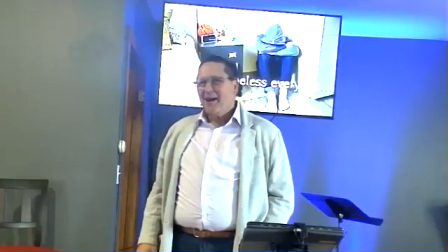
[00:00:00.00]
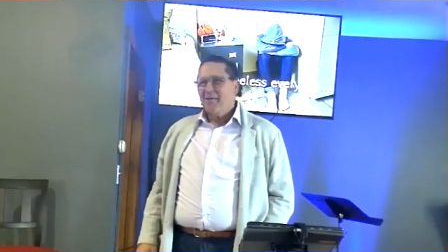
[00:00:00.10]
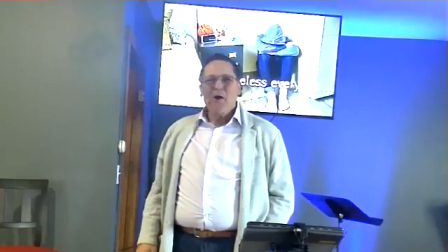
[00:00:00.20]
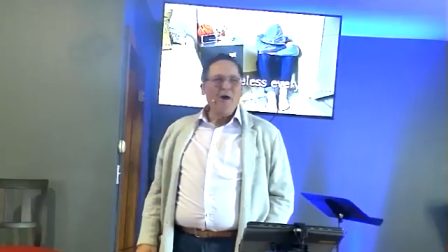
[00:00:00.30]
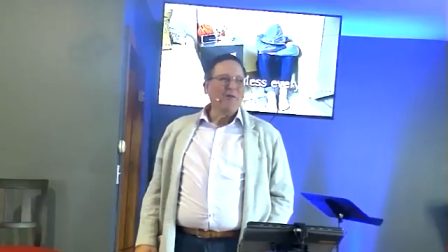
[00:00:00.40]

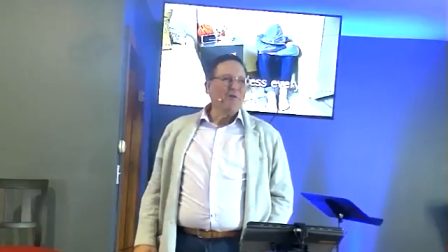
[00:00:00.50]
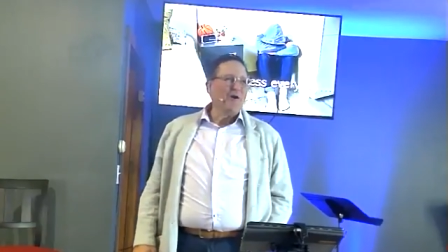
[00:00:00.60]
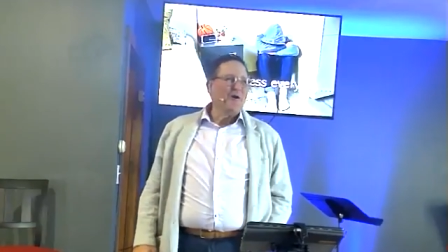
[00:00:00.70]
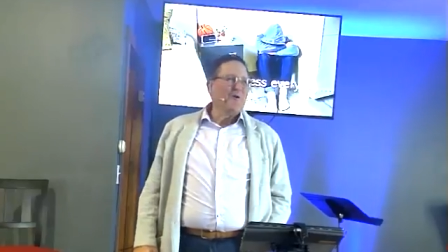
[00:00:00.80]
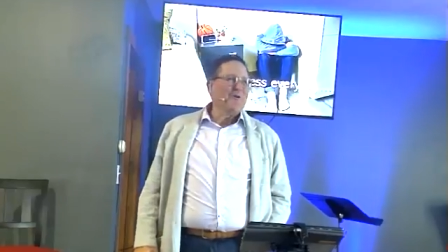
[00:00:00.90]
I'm all
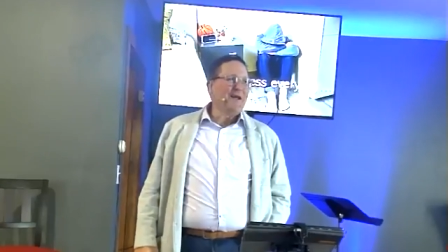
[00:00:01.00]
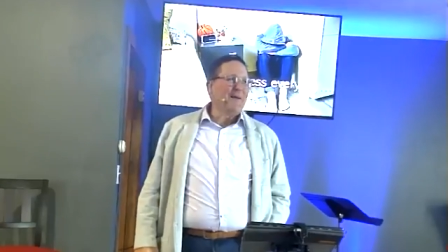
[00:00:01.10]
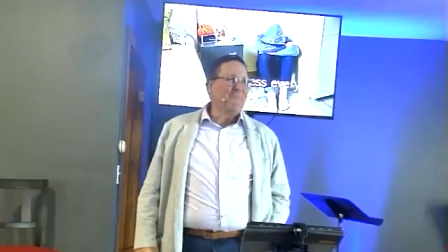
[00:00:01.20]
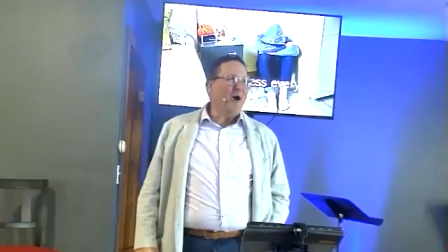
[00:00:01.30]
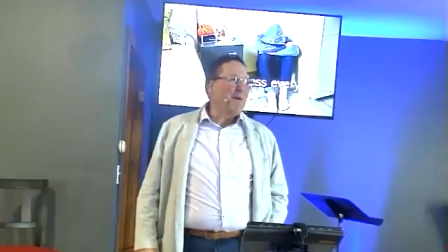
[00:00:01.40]
alone.
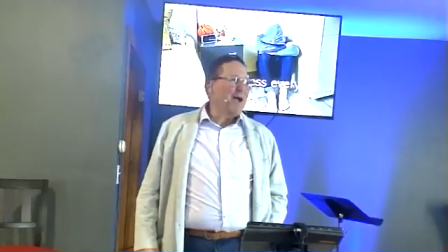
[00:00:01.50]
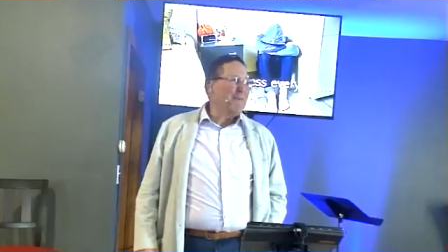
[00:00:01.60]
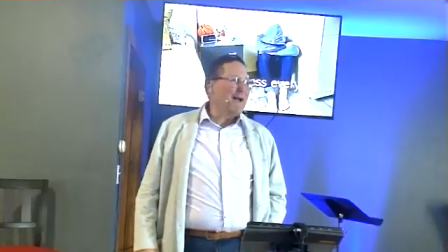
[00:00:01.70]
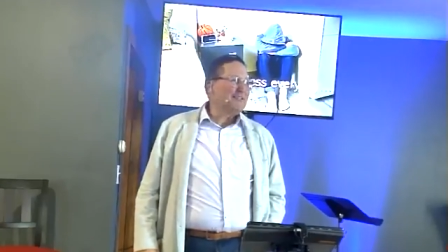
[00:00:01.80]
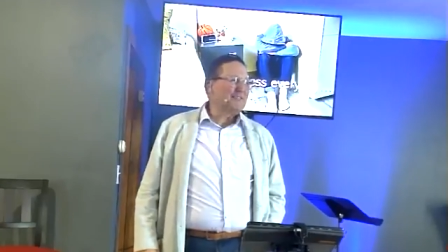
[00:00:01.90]
I'm all
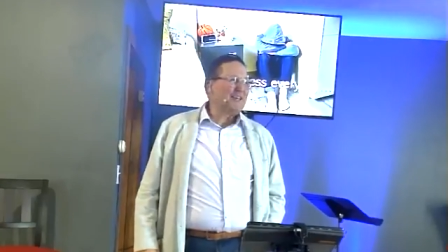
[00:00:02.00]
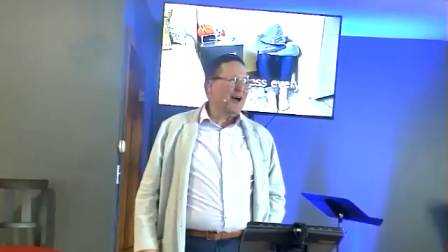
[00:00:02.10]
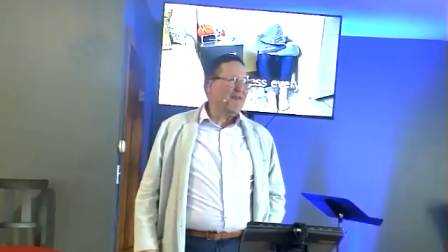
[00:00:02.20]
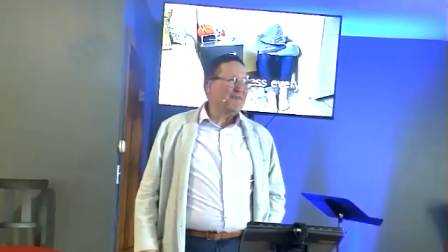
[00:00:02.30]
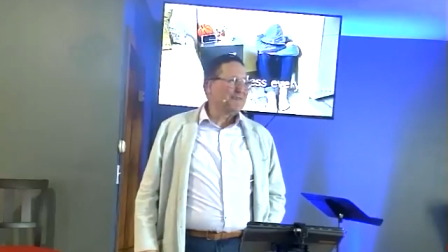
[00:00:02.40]
by
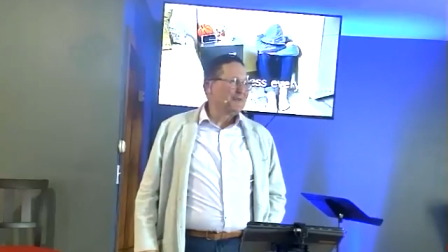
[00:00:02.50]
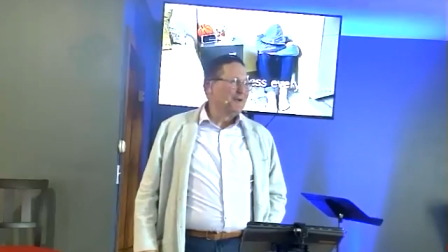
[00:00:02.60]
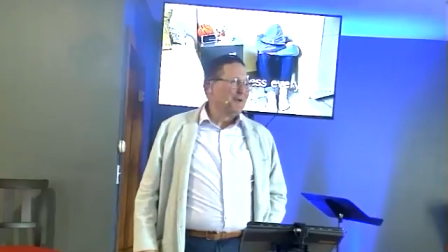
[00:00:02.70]
myself.